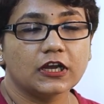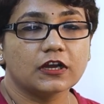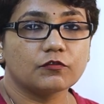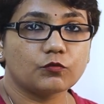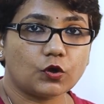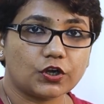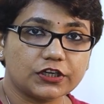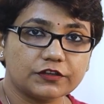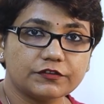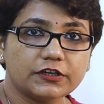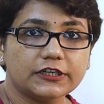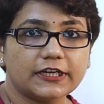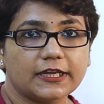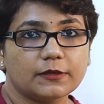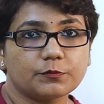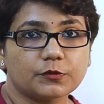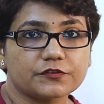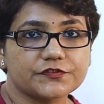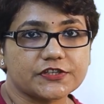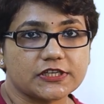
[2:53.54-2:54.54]
Whatever
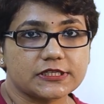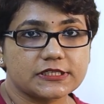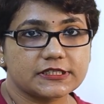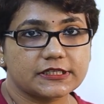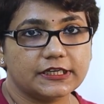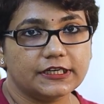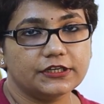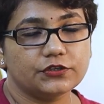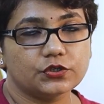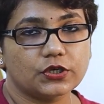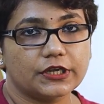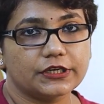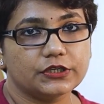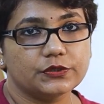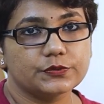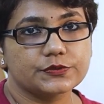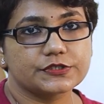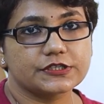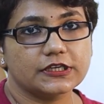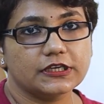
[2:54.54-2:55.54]
type of sunscreen you are
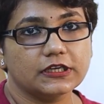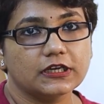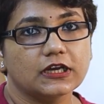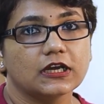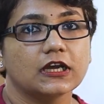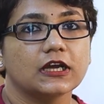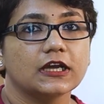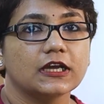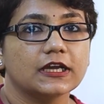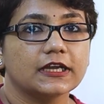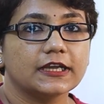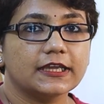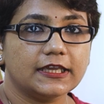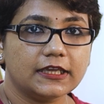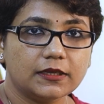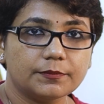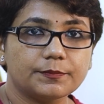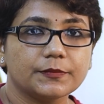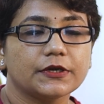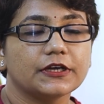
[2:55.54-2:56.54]
using,
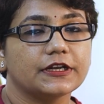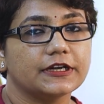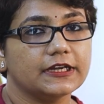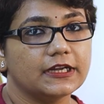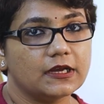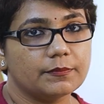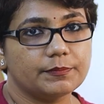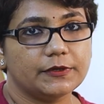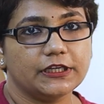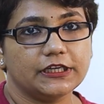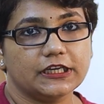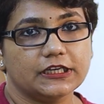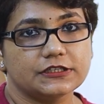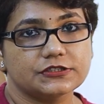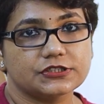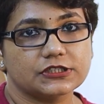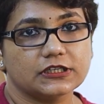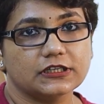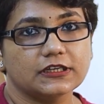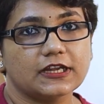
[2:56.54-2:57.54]
keep
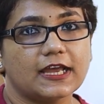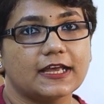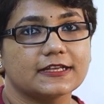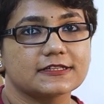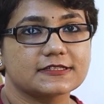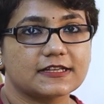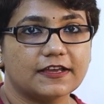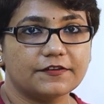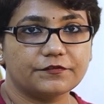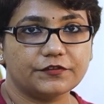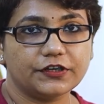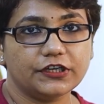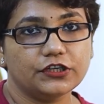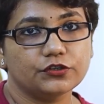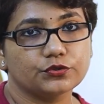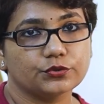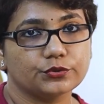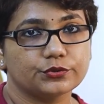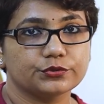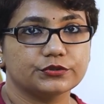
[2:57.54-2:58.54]
reapplication as every
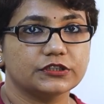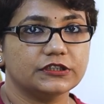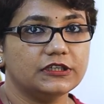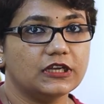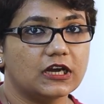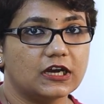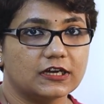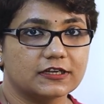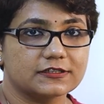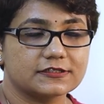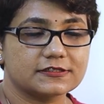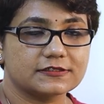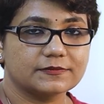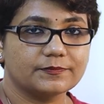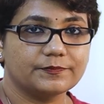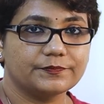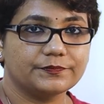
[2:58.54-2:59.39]
2 to 3 hours.